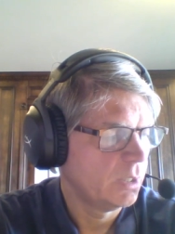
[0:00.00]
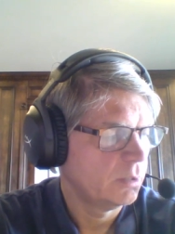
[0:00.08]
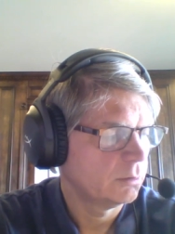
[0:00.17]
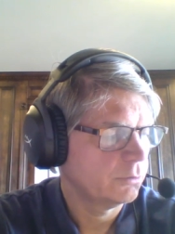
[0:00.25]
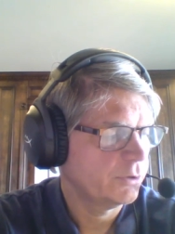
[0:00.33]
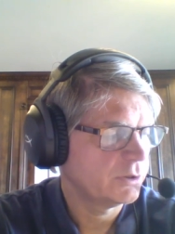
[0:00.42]

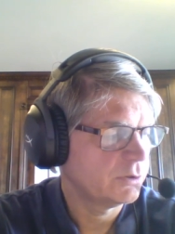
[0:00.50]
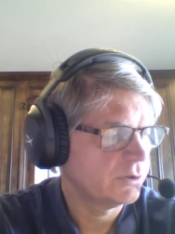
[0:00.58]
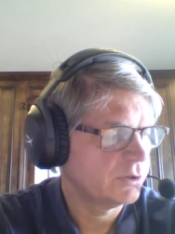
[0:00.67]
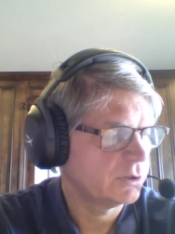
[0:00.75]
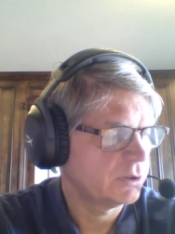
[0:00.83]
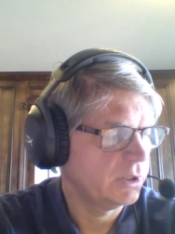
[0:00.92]
Question
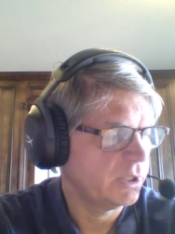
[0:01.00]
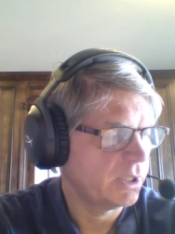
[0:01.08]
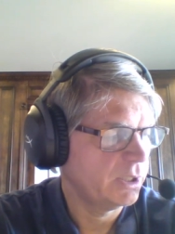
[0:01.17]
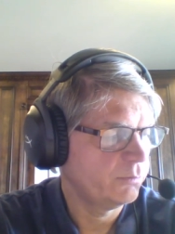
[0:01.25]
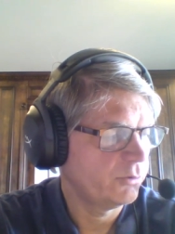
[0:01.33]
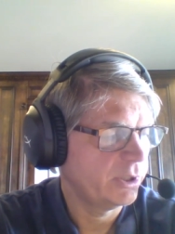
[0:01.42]

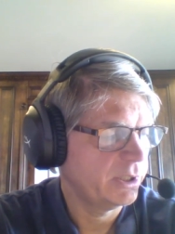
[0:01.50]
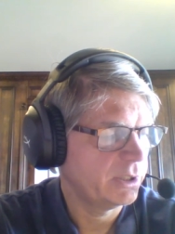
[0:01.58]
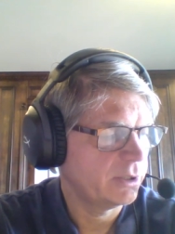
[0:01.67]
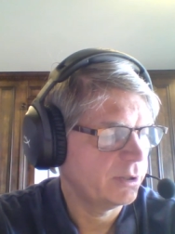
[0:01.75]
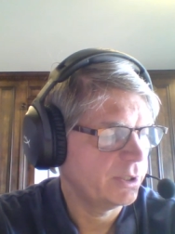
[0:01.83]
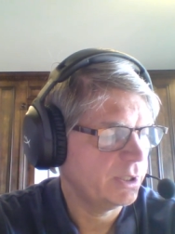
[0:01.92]
69,
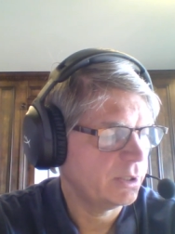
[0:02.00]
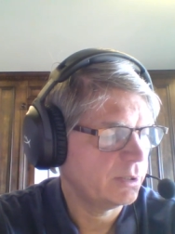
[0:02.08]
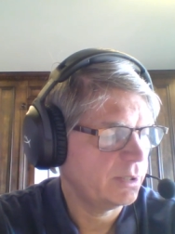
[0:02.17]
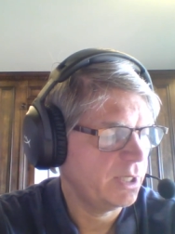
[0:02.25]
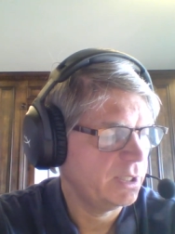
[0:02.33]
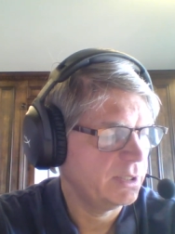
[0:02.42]
bradycardia.
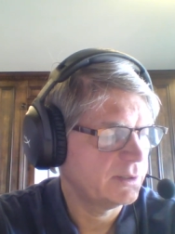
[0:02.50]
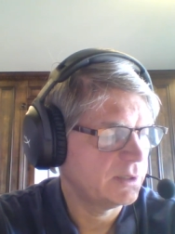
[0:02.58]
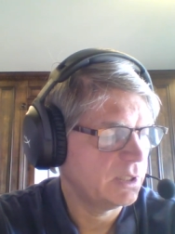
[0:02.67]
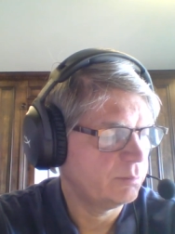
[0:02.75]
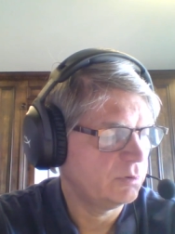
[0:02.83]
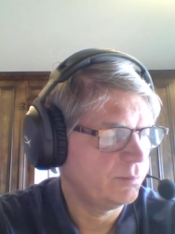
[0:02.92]
A is an
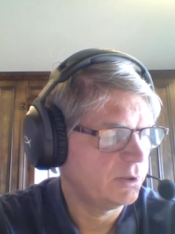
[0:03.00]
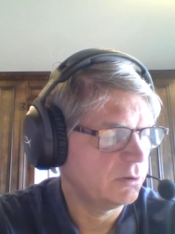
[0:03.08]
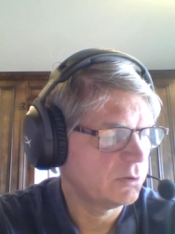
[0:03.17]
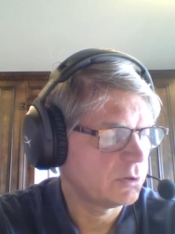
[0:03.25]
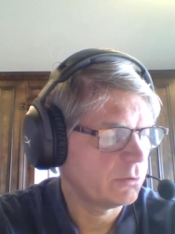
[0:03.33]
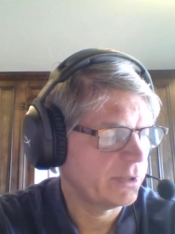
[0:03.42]
apple
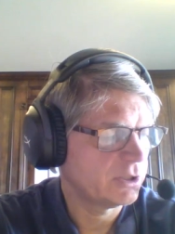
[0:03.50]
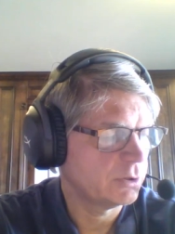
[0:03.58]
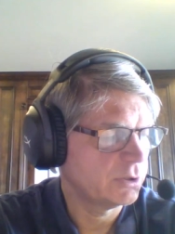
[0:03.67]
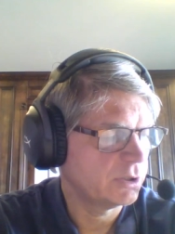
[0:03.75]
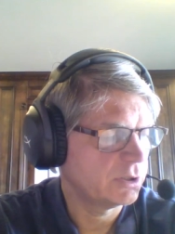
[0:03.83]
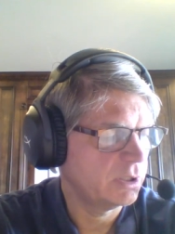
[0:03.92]
pulse. Question
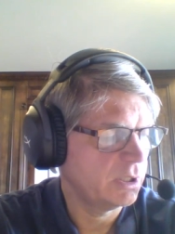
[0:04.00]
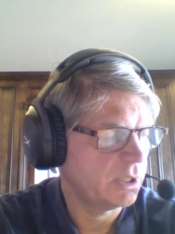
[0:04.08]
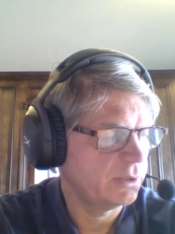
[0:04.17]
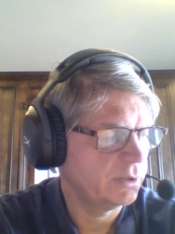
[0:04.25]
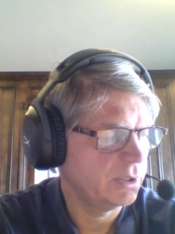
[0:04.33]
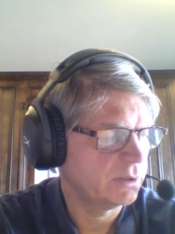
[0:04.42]

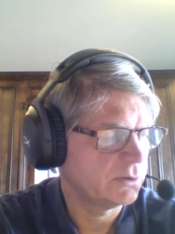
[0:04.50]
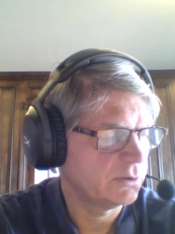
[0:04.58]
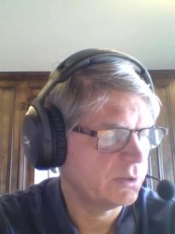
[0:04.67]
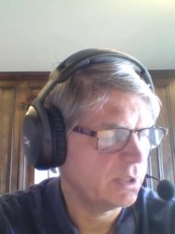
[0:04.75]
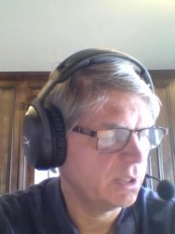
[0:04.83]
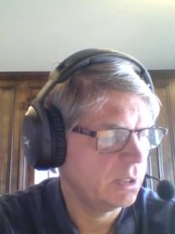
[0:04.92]
69, the answer
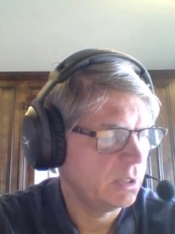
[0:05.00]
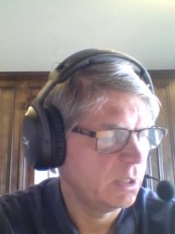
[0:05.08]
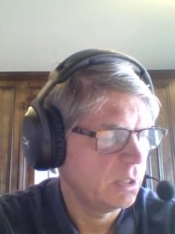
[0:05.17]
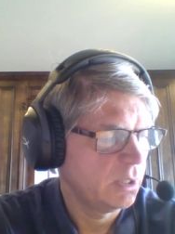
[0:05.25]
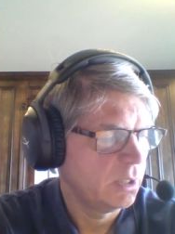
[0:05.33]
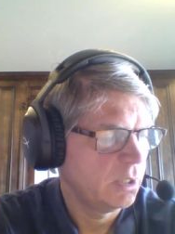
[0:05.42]
is A.
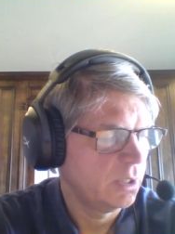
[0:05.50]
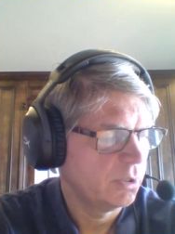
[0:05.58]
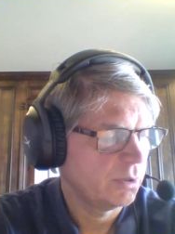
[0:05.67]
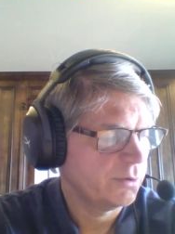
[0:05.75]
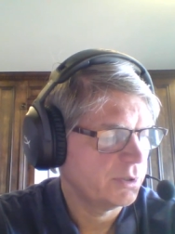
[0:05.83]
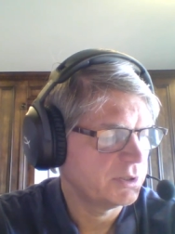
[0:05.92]

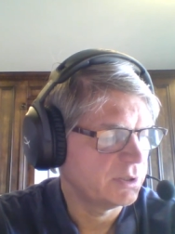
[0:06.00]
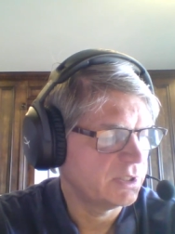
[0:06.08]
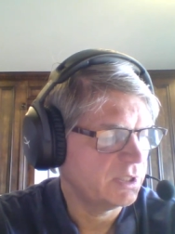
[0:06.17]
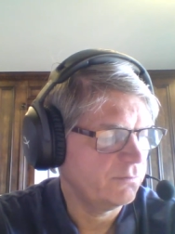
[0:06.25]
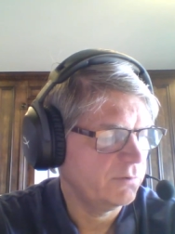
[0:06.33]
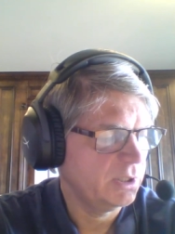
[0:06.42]
Question
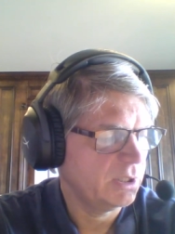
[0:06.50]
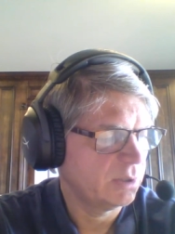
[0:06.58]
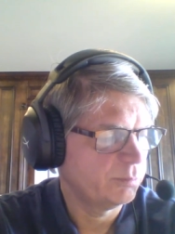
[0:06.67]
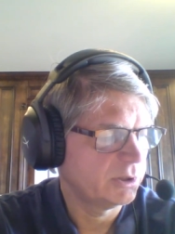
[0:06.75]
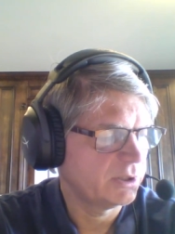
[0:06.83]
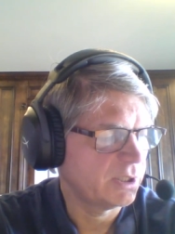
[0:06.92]
70,
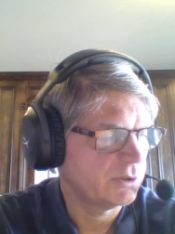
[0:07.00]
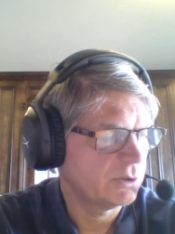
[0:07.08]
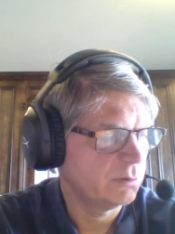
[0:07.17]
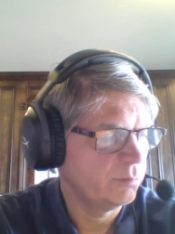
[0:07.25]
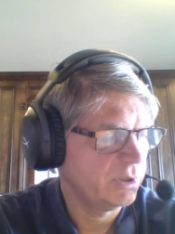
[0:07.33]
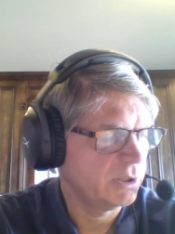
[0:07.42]

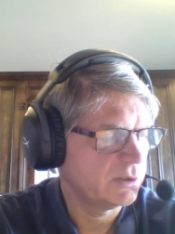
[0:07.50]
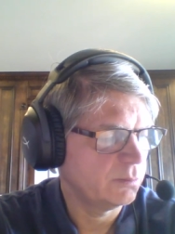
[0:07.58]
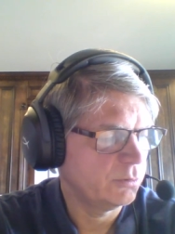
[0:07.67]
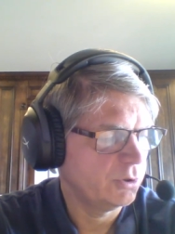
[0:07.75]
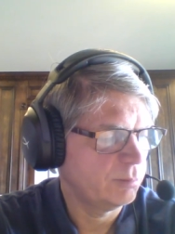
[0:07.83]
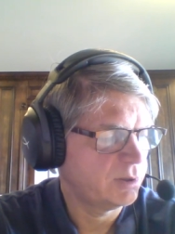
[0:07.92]
hypertension. B as in
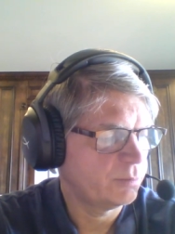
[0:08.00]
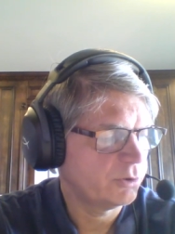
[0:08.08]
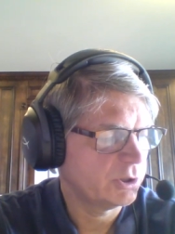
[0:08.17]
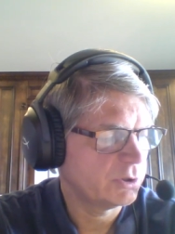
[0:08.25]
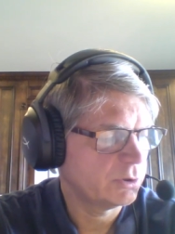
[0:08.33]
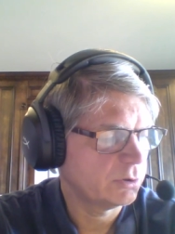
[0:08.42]
boy, blood
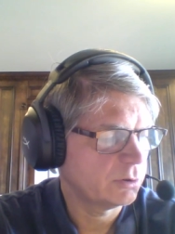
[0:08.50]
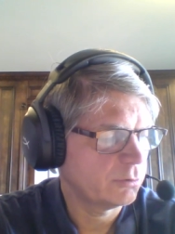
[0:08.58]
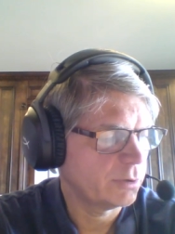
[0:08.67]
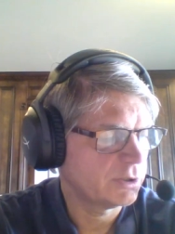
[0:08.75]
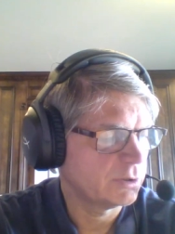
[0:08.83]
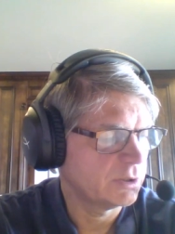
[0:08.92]
pressure.
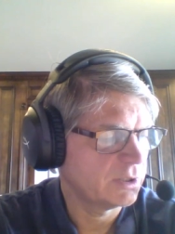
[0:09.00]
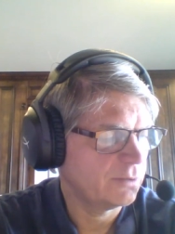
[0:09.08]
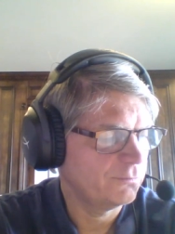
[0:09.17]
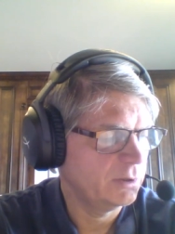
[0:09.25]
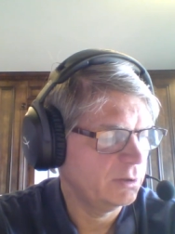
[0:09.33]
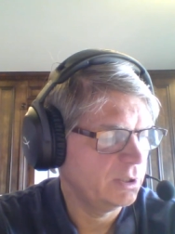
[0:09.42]
Question
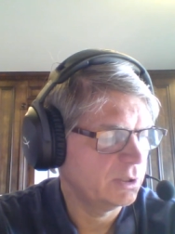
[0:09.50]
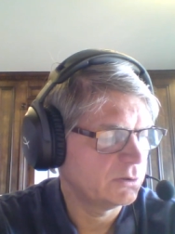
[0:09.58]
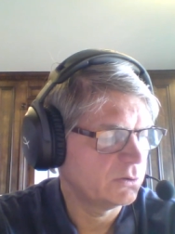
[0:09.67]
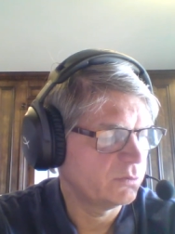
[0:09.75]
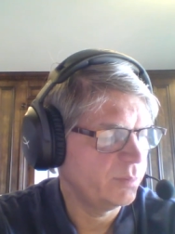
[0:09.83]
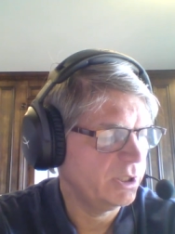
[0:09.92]
70, the
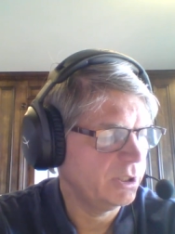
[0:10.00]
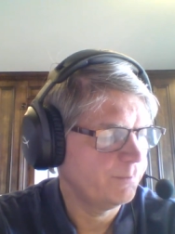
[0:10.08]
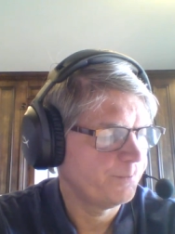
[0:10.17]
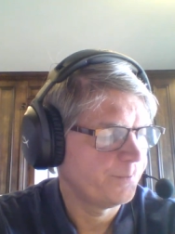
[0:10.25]
answer is B.